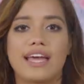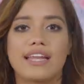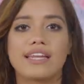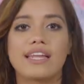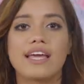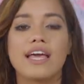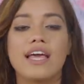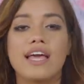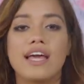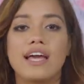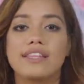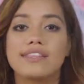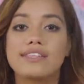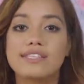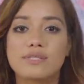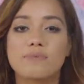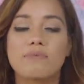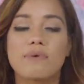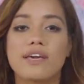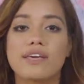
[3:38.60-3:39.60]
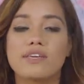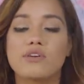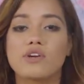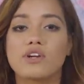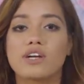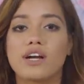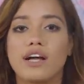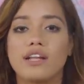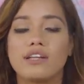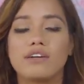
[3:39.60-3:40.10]
and this way
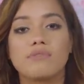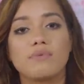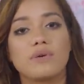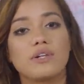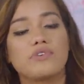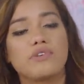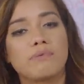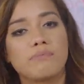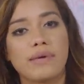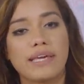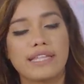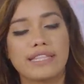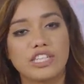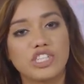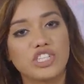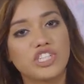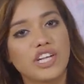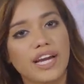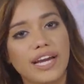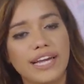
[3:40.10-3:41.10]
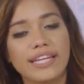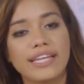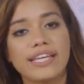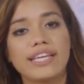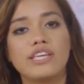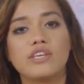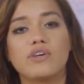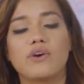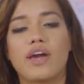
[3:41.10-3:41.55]
your color will remain shiny,